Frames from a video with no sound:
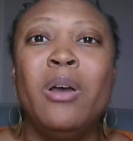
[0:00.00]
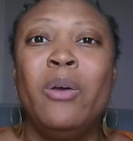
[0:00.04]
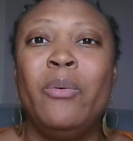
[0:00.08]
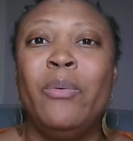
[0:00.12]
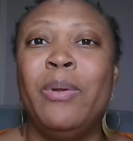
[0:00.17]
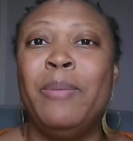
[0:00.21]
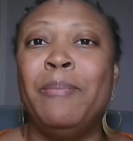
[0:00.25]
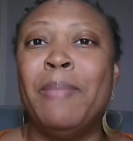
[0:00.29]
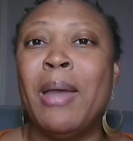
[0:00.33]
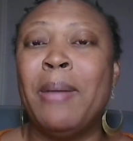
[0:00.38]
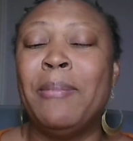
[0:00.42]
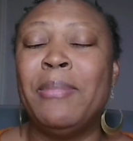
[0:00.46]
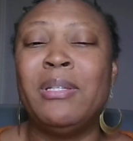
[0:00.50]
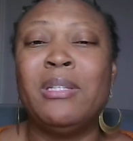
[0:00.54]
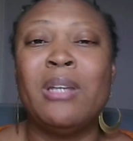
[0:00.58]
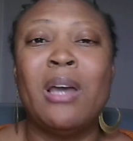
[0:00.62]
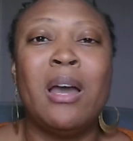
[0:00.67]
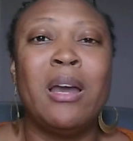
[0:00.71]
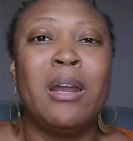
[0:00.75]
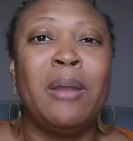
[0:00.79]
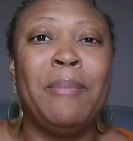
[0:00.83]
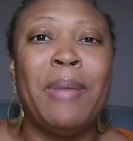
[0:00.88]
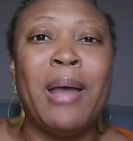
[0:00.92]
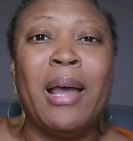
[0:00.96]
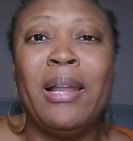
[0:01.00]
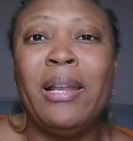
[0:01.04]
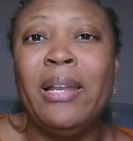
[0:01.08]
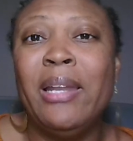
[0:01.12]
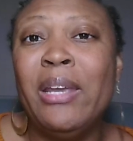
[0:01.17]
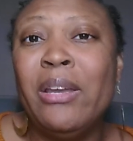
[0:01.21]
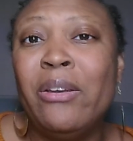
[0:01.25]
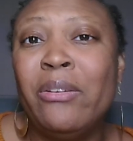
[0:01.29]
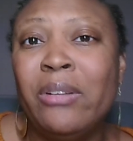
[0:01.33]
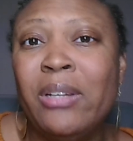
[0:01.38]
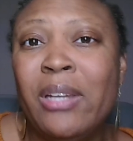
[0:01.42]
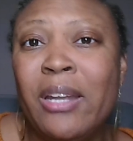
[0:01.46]
We might be talking about
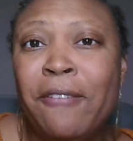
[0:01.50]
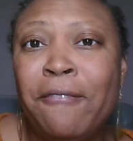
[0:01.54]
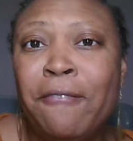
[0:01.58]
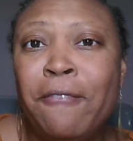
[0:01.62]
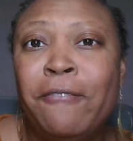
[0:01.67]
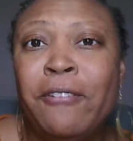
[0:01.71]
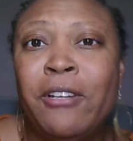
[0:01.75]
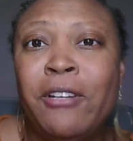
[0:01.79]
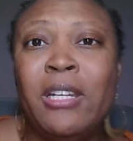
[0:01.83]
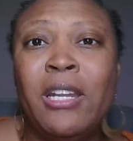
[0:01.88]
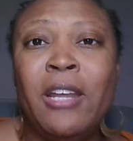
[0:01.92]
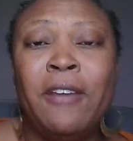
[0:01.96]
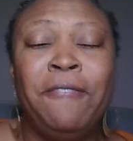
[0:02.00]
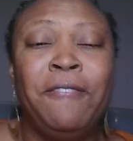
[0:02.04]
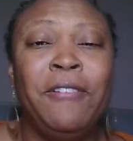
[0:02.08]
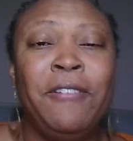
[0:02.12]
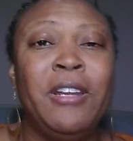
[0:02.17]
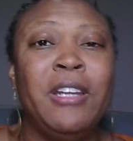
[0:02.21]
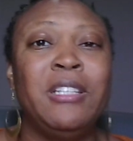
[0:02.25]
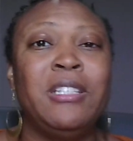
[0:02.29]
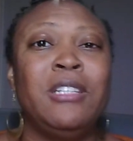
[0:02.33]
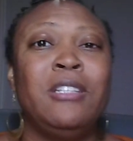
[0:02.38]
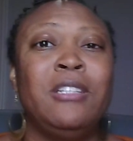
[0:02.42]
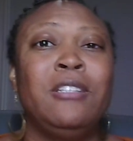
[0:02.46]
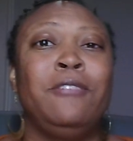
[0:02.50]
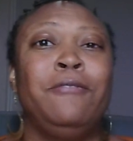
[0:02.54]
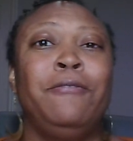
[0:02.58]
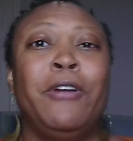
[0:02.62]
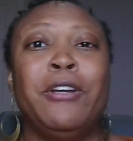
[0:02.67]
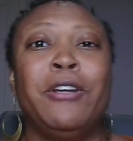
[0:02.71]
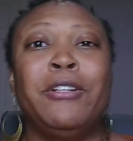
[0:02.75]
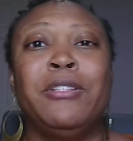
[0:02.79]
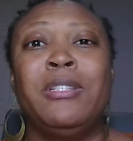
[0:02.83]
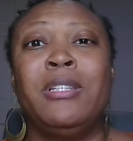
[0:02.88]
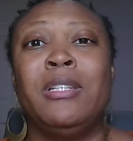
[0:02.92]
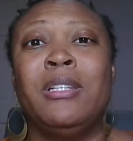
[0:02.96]
legal definitions
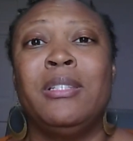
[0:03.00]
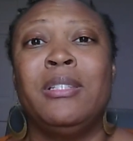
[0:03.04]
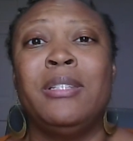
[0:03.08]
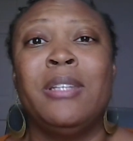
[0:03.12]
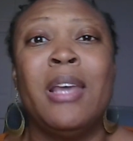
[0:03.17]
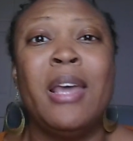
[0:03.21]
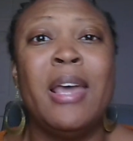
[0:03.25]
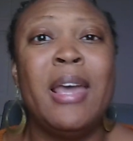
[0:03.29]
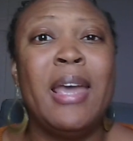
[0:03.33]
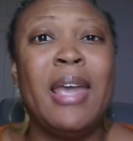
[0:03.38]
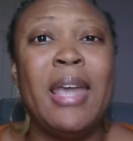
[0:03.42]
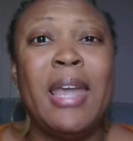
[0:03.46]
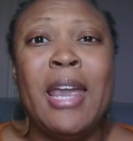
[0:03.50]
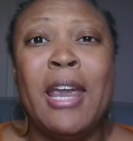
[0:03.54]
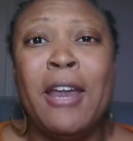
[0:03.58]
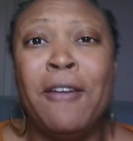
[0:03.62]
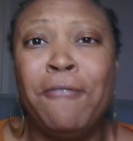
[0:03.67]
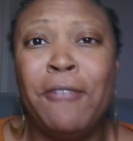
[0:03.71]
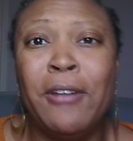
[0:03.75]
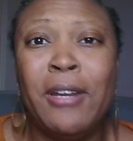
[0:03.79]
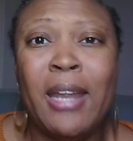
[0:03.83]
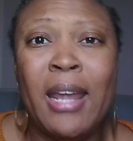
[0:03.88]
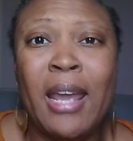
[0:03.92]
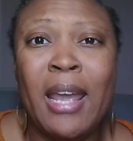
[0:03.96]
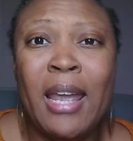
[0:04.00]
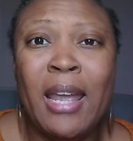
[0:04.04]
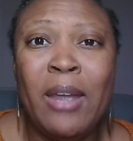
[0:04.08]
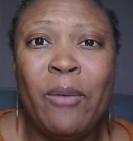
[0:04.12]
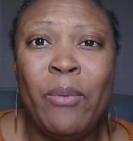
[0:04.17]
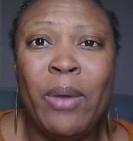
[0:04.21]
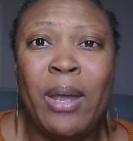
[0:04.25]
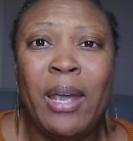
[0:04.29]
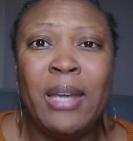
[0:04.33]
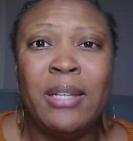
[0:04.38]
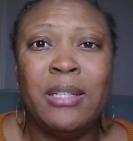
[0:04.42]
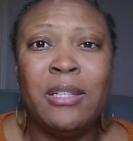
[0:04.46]
versus everyday
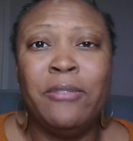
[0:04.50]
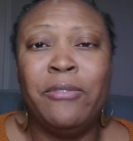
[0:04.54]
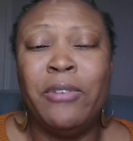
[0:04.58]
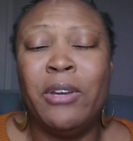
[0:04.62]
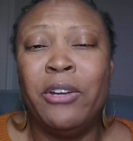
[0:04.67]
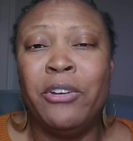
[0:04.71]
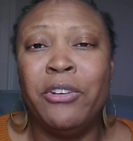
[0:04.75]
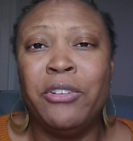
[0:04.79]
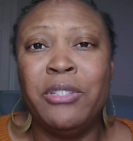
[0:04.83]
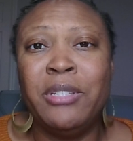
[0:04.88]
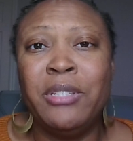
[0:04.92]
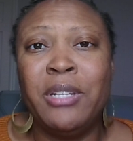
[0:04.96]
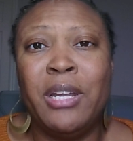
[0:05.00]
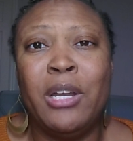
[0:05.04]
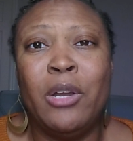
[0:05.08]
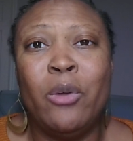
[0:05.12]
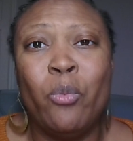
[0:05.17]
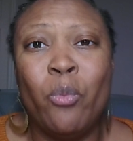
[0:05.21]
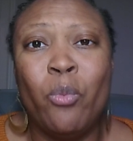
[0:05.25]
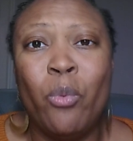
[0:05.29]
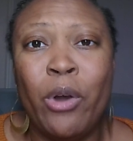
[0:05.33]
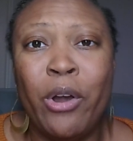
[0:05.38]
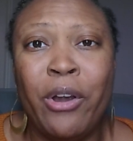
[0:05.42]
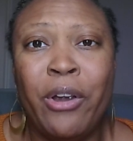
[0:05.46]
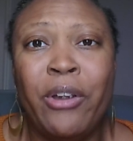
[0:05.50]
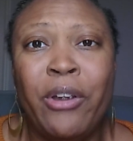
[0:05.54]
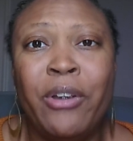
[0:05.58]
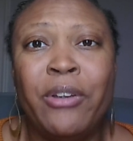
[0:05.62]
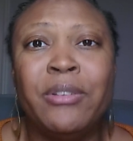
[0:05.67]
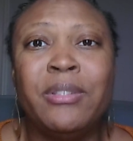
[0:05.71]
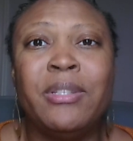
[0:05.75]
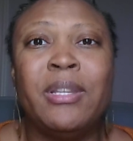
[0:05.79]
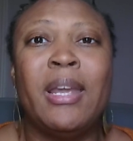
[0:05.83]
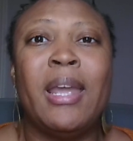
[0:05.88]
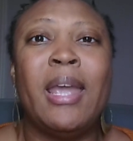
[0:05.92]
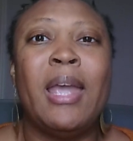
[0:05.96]
ways of understanding
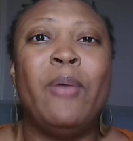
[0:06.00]
words,